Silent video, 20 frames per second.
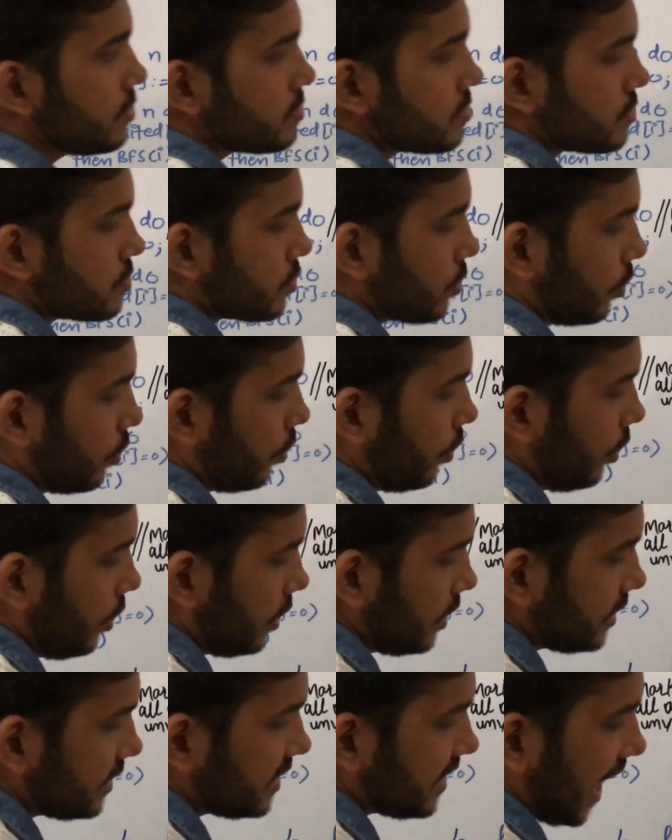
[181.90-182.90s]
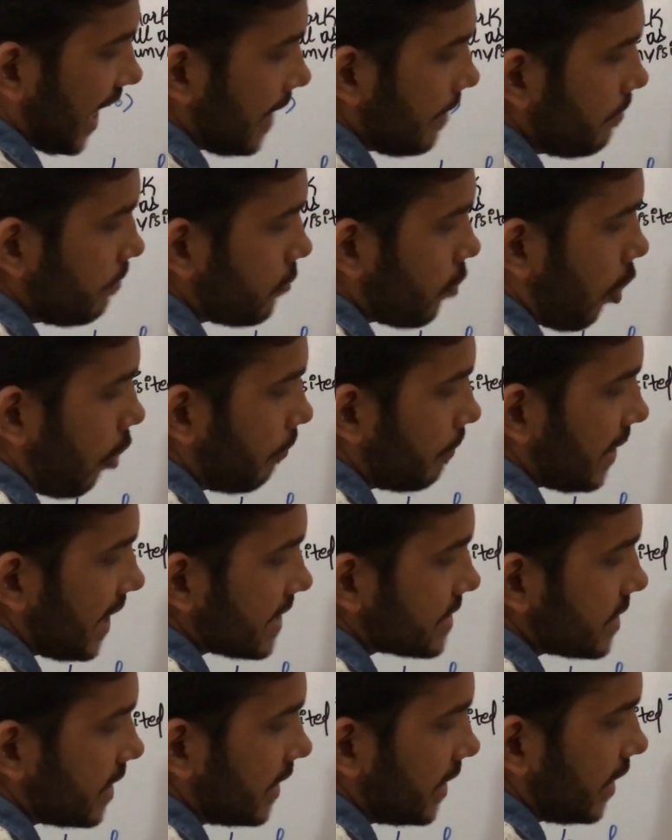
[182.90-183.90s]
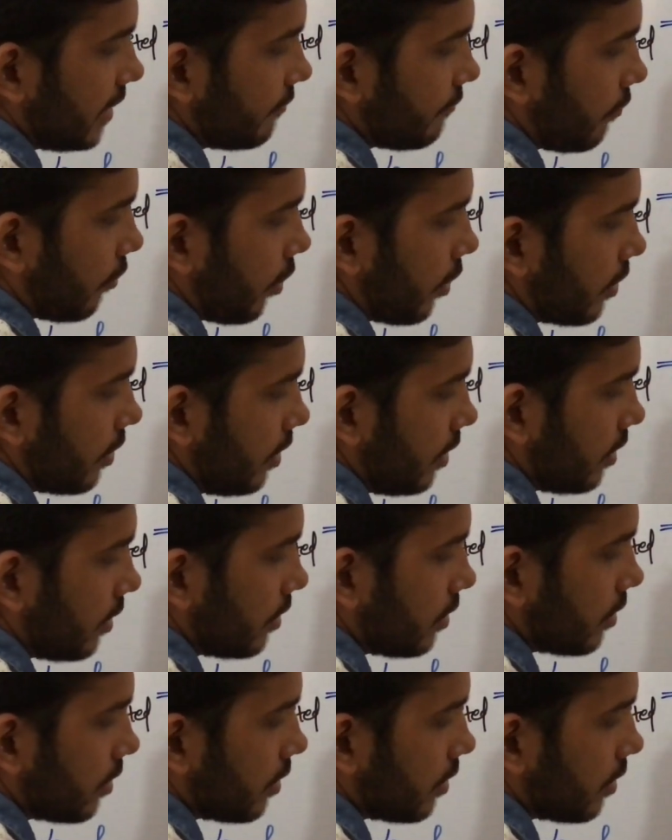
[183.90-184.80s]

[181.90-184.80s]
So time complexity for